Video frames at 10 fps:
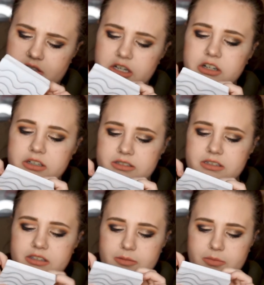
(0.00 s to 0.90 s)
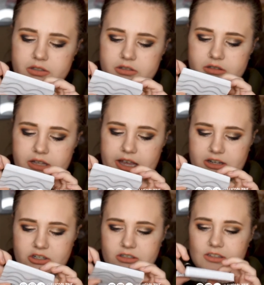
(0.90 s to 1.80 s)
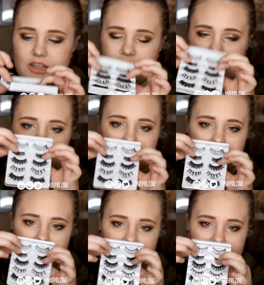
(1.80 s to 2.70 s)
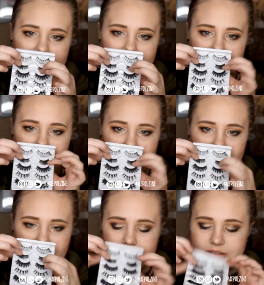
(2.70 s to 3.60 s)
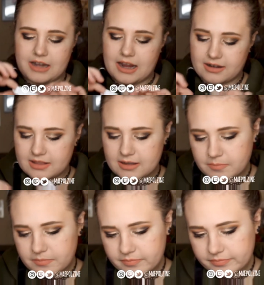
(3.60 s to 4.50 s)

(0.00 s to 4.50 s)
irresistible lashes that I cut in half and I kind of stacked them.